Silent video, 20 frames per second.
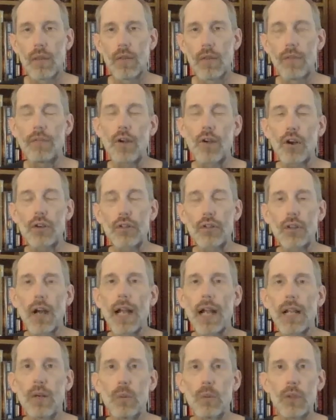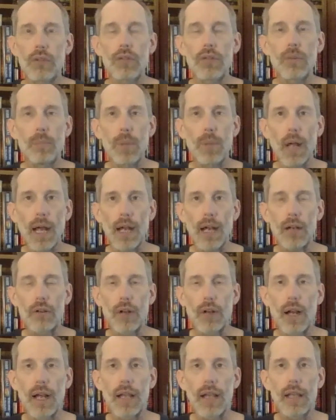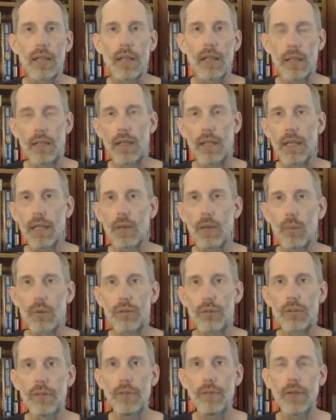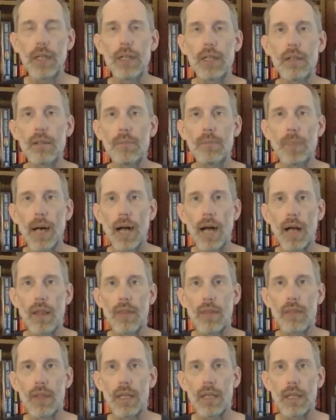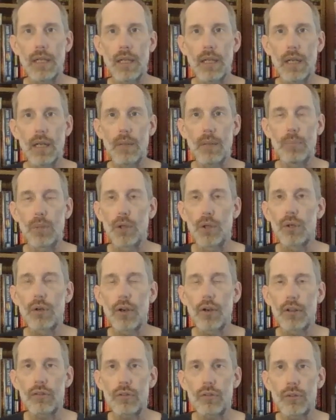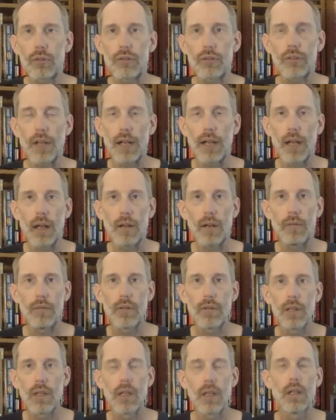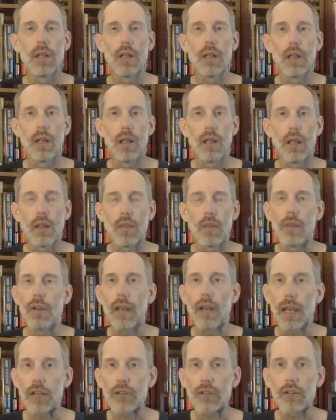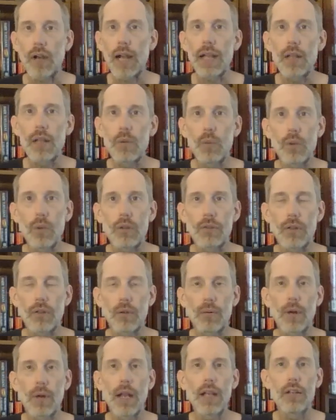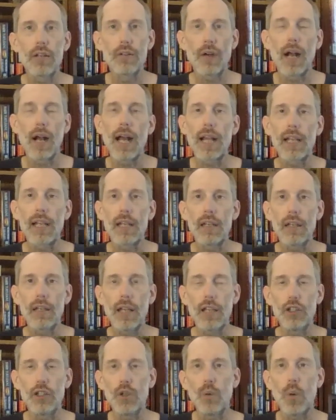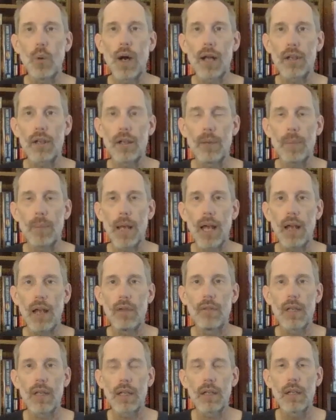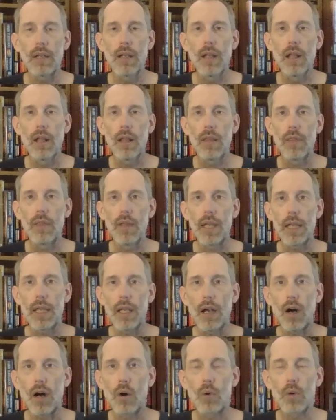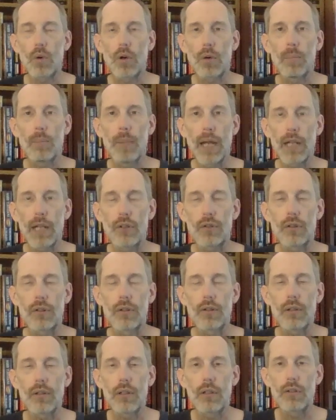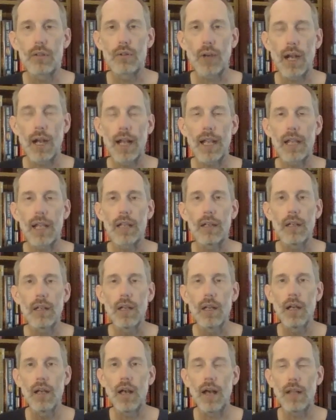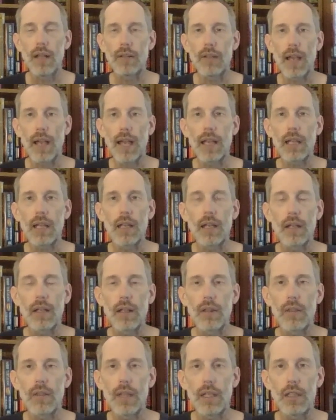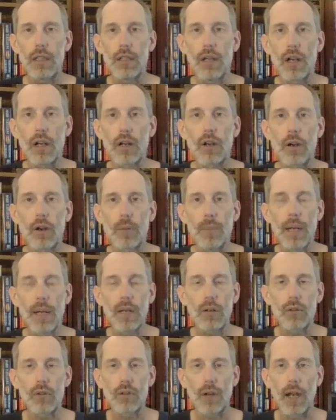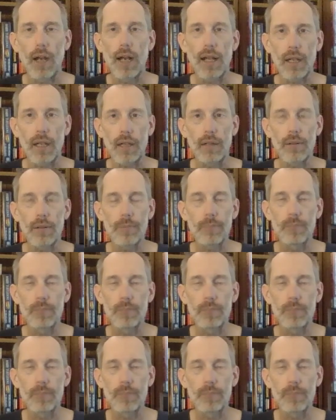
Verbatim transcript: The first dragon was the black dragon, and it was defeated by the uh, blue crystal staff. The next dragon was the red dragon, and you wind up having the older matron dragon attacking the younger male dragon.